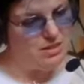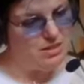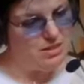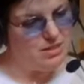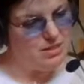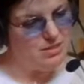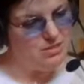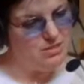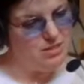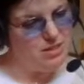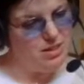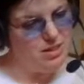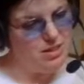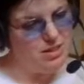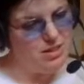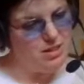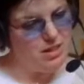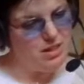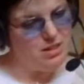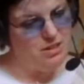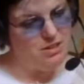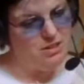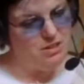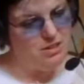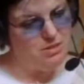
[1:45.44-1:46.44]
is it greeting
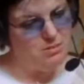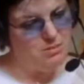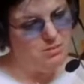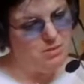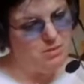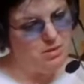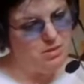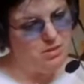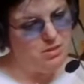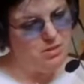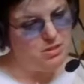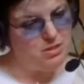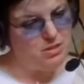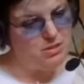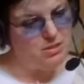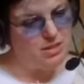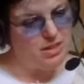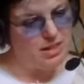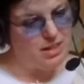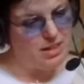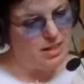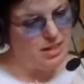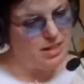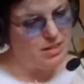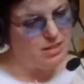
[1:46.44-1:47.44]
cards,
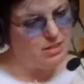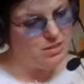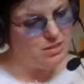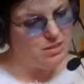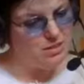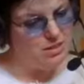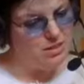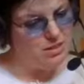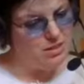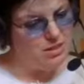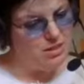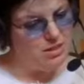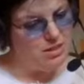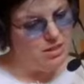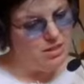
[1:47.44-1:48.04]
embroidered eggs,